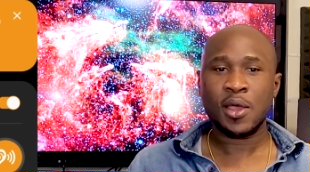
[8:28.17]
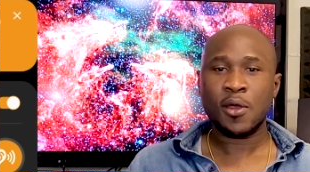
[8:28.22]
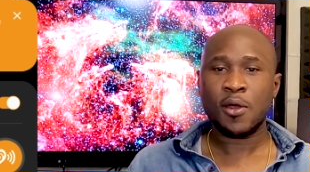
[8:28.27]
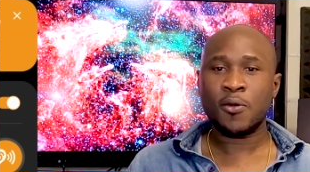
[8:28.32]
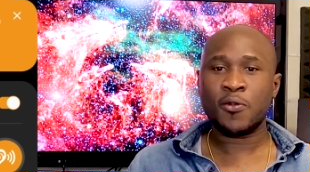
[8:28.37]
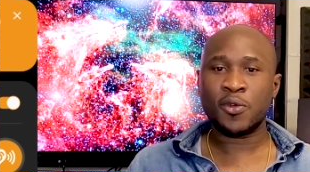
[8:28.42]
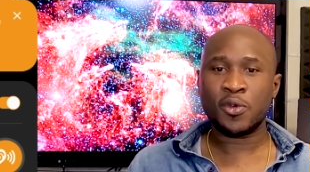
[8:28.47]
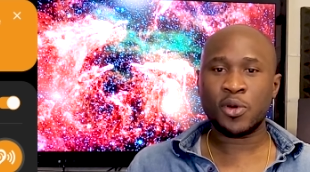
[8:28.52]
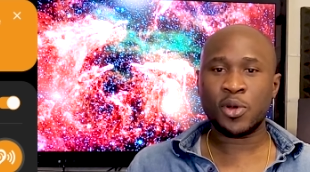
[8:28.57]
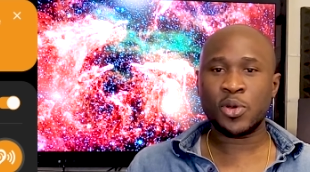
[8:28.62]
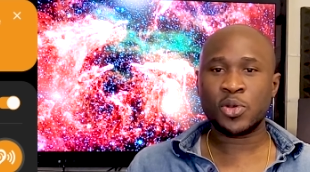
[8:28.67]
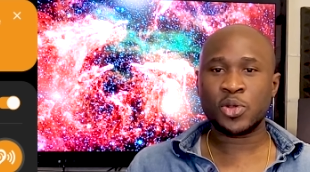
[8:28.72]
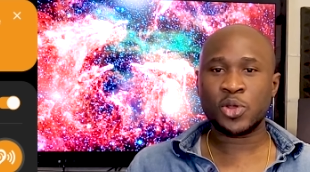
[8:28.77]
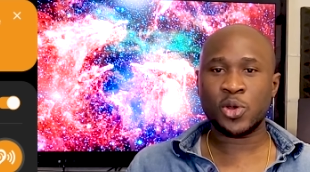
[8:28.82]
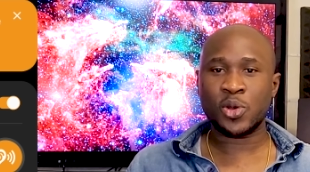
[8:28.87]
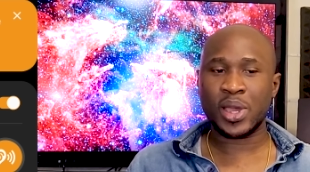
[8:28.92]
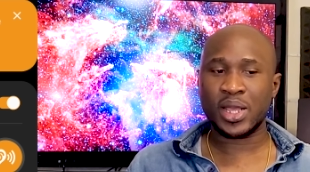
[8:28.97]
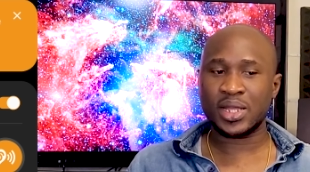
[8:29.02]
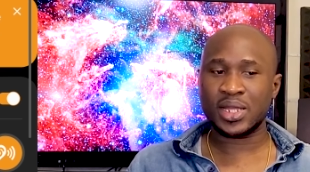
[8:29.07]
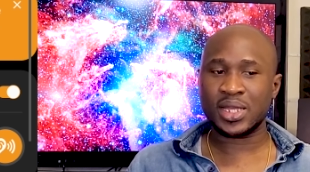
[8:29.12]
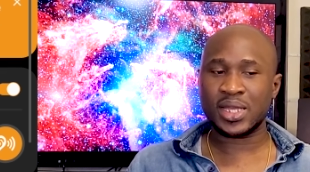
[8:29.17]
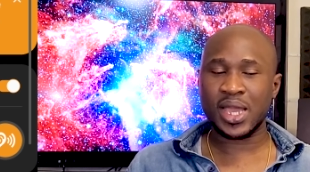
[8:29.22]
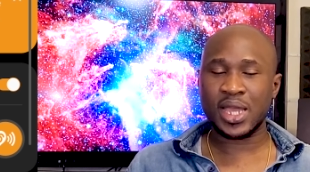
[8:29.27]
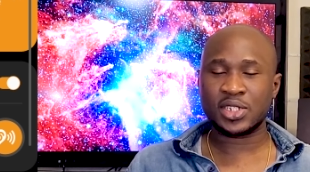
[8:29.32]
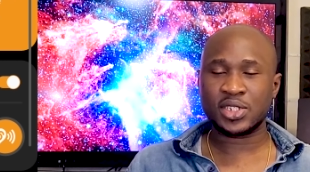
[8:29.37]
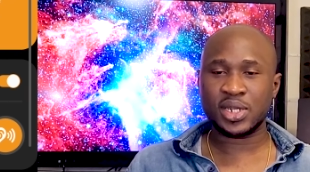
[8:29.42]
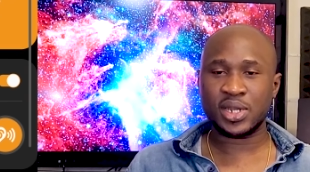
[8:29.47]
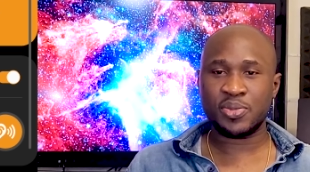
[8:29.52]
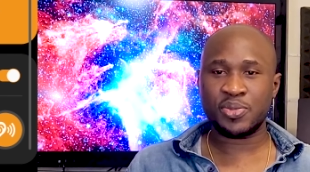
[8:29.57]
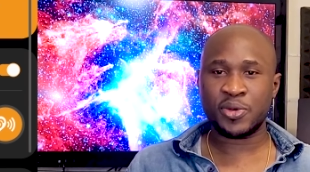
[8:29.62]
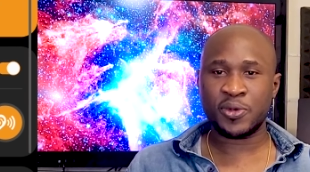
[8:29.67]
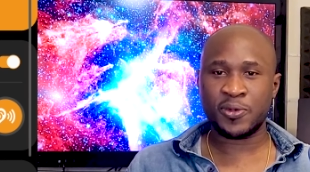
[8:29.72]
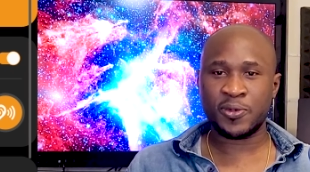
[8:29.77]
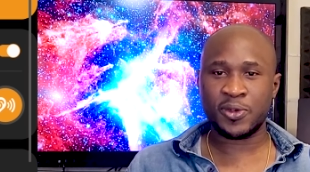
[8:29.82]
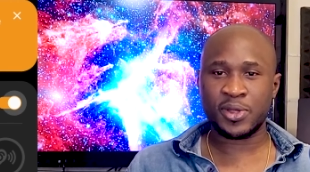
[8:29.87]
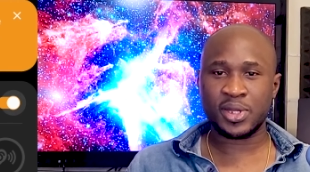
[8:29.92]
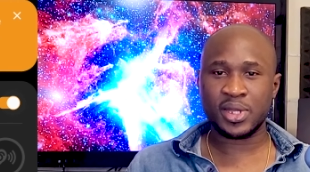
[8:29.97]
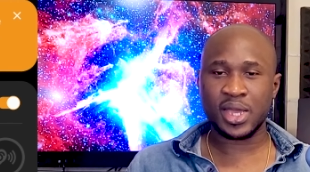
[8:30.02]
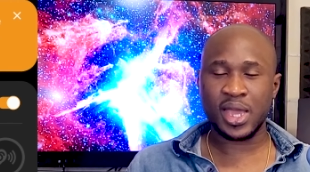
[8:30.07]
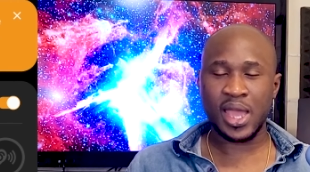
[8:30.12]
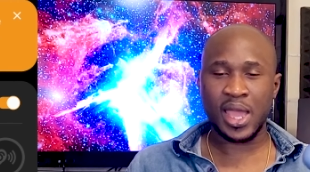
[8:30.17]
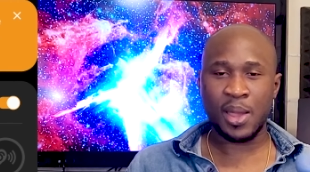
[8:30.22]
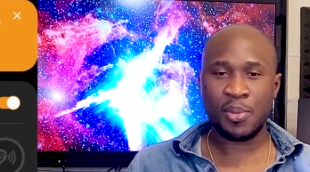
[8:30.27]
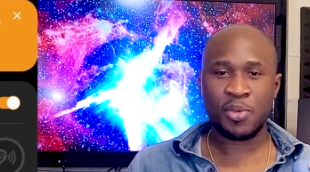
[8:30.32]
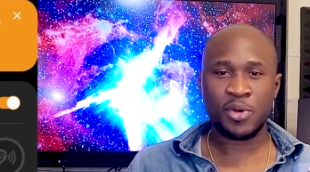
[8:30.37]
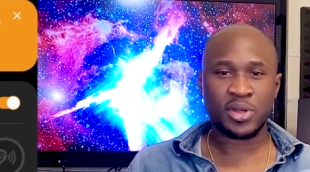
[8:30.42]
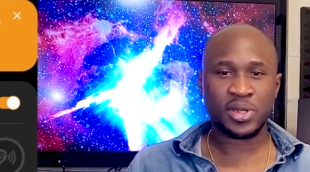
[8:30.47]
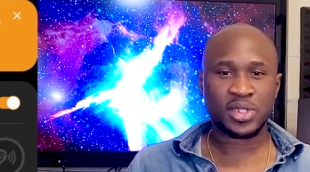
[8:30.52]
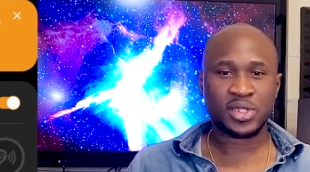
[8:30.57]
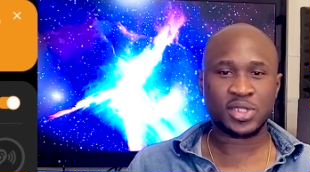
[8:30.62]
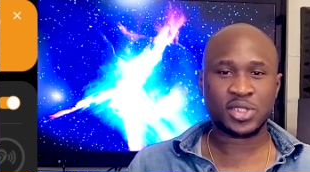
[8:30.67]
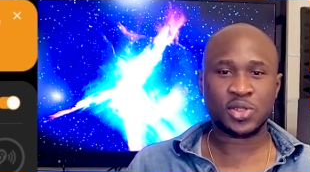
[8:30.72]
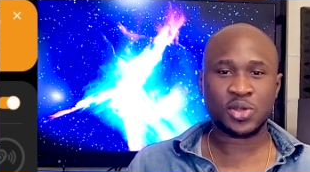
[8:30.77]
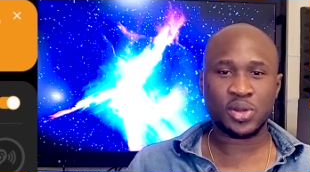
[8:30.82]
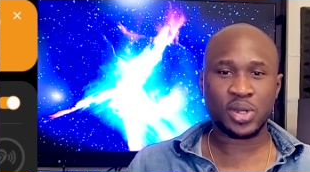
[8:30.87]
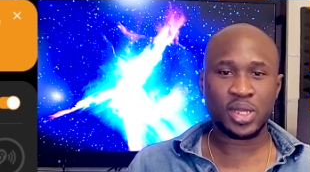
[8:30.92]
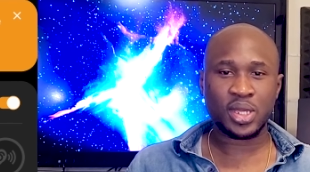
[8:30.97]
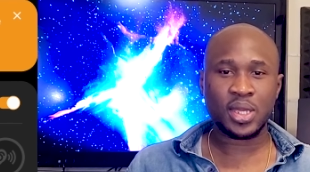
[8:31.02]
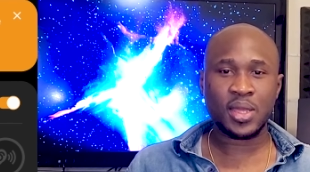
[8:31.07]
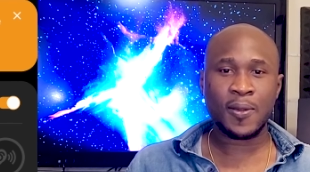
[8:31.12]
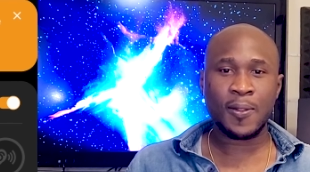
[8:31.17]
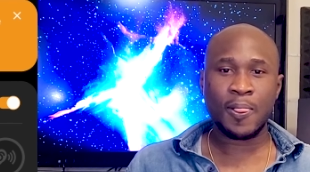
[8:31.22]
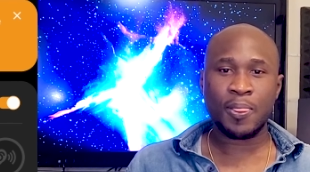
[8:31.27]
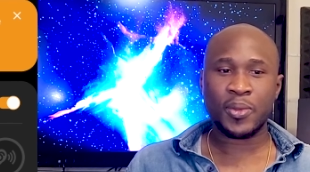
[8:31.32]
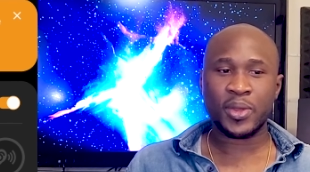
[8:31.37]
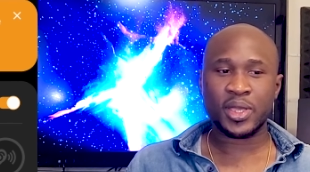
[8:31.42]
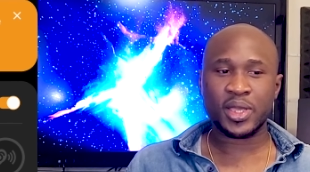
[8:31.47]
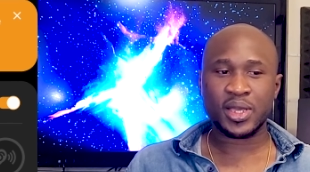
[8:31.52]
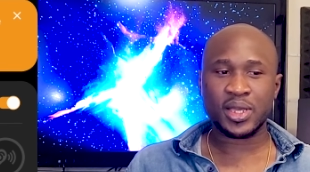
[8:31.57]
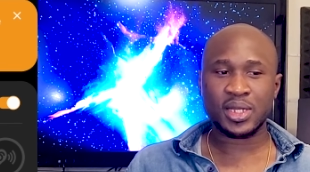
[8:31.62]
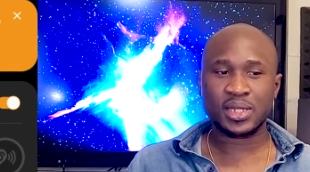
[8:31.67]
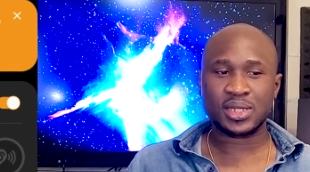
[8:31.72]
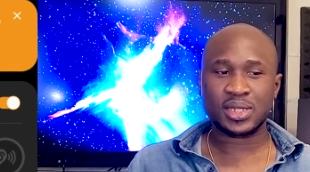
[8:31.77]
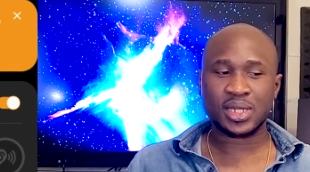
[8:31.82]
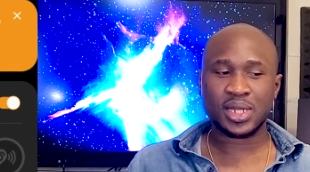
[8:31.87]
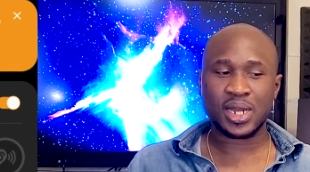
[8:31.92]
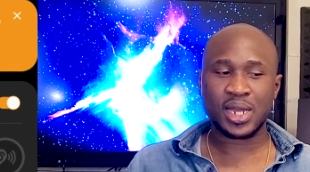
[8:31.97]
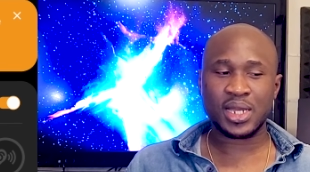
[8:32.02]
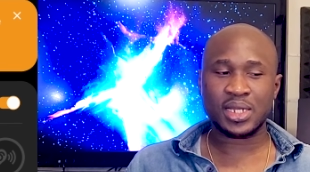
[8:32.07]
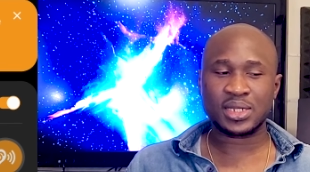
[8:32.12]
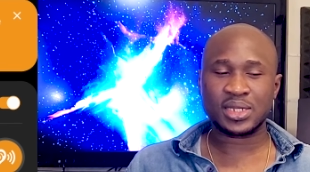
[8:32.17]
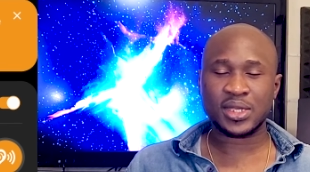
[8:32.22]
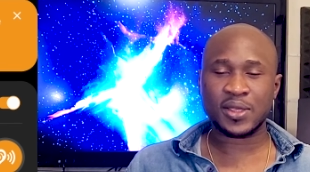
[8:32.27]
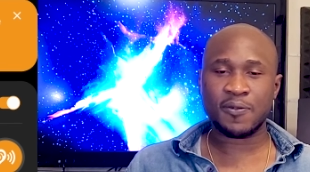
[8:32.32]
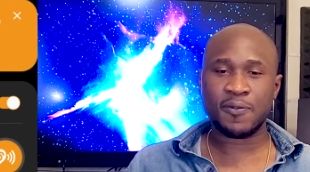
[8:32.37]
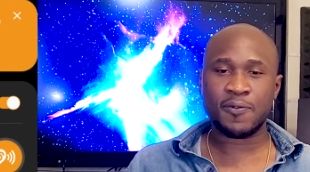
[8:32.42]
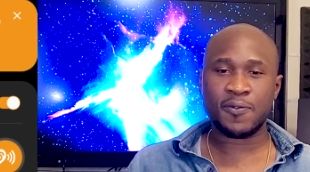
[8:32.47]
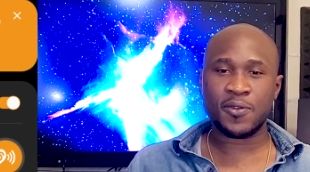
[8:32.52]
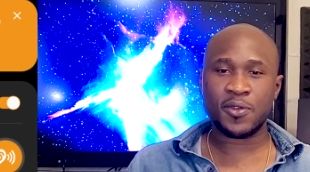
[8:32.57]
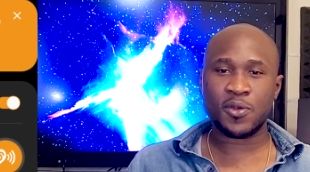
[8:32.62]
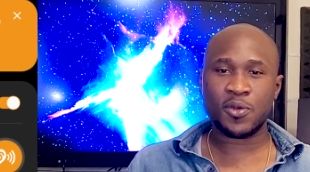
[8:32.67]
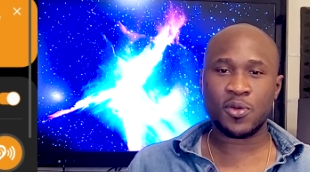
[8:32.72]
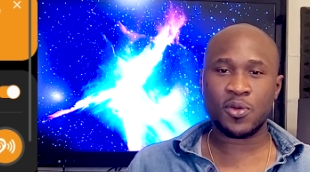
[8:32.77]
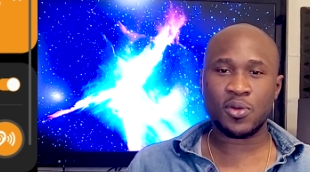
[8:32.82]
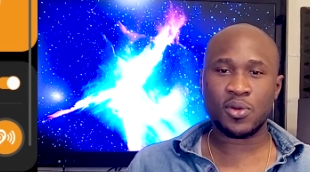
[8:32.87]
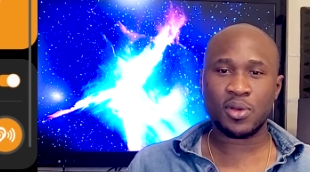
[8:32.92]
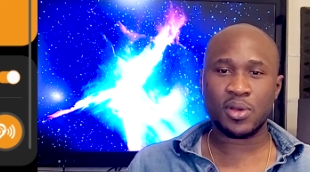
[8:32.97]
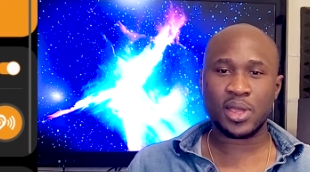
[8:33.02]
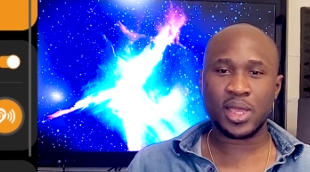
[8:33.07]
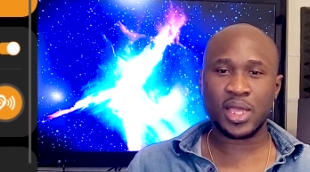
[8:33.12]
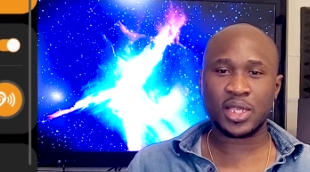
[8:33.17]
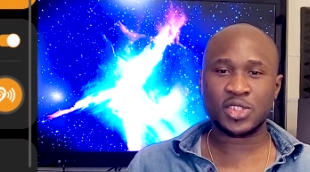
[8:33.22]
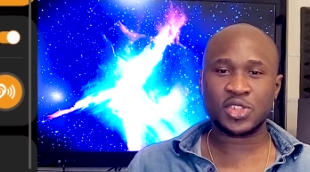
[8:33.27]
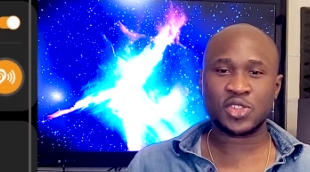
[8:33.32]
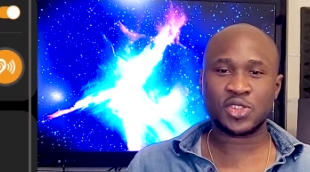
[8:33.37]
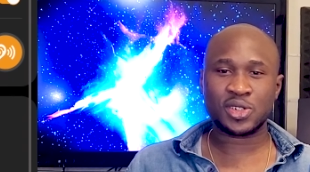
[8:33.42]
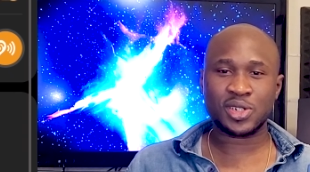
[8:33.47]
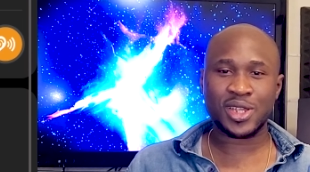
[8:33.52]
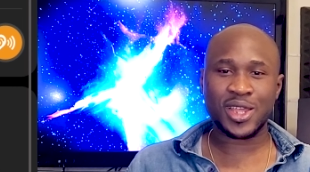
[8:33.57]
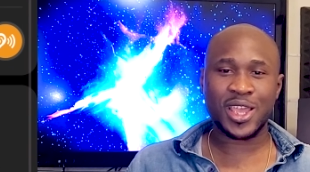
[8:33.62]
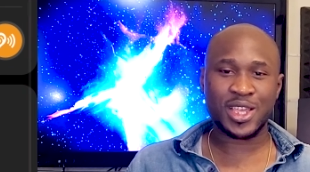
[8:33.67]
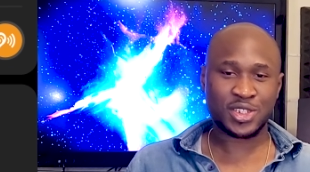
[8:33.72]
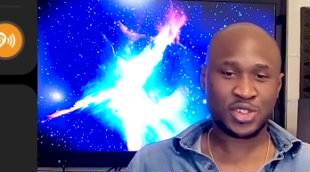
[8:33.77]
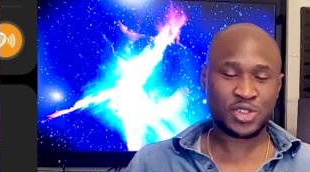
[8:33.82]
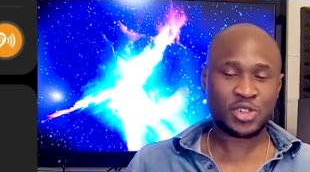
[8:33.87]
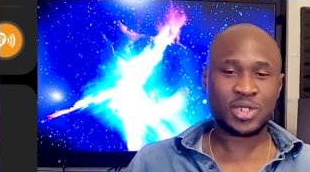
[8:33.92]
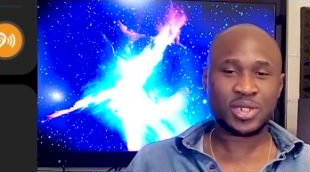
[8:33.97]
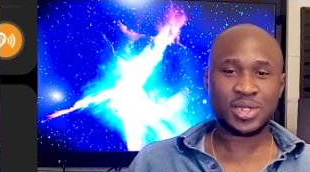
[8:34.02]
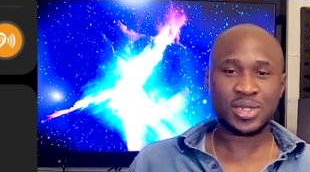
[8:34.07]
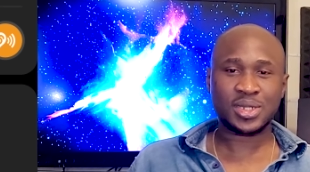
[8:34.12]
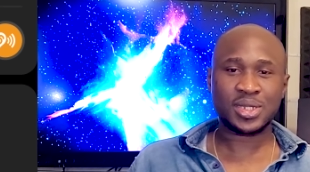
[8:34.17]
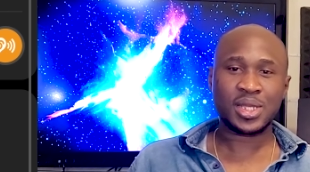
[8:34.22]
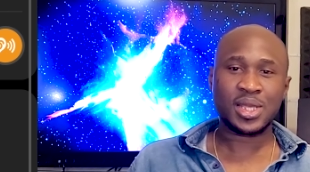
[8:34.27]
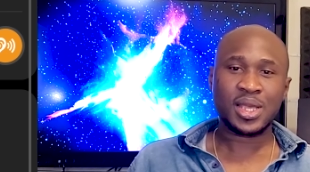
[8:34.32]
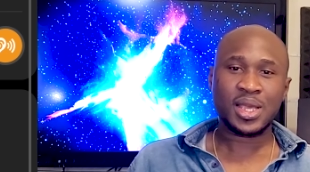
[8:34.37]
Overall though, I think I actually prefer the app on the Sony because it has a few extras